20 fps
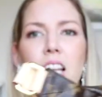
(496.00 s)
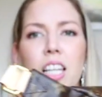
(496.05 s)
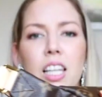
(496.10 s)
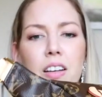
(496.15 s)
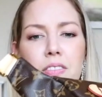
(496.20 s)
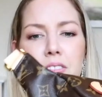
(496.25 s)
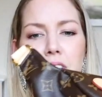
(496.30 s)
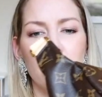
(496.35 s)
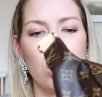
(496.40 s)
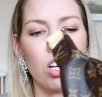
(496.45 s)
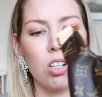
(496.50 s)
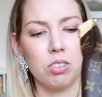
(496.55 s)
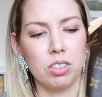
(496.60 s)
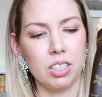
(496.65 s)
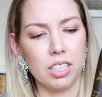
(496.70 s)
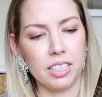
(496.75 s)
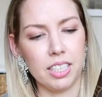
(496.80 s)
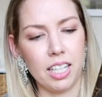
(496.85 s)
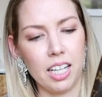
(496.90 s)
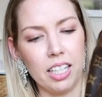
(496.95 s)
I love the gold
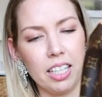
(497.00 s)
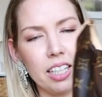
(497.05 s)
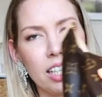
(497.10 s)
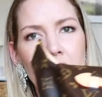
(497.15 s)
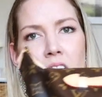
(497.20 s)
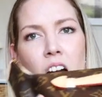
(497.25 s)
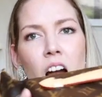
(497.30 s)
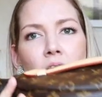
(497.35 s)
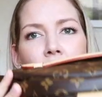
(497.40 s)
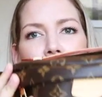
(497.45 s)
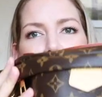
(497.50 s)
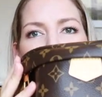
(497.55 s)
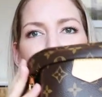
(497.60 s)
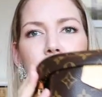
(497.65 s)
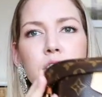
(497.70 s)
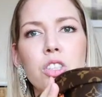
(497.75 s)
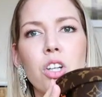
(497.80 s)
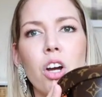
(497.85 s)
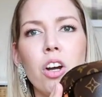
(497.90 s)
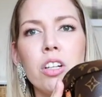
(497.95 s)
detailing. I
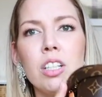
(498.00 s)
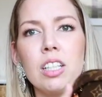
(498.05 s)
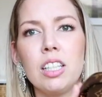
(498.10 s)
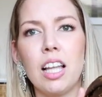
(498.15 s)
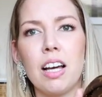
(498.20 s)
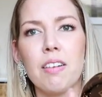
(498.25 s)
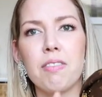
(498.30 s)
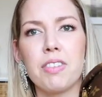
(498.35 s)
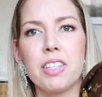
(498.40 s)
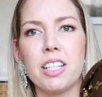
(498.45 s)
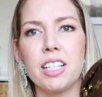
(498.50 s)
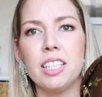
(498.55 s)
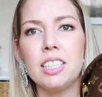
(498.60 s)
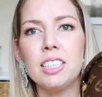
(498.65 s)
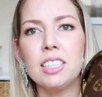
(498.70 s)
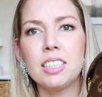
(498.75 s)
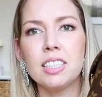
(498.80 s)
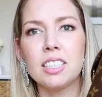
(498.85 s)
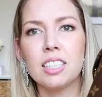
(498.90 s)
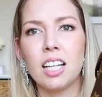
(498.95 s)
don't love
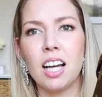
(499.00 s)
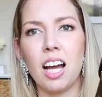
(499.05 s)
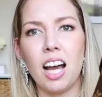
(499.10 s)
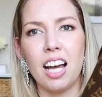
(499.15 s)
this.